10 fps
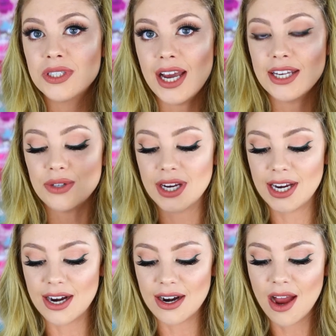size right
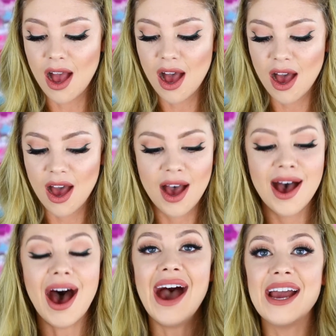here.
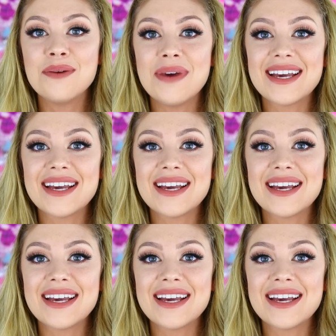I'm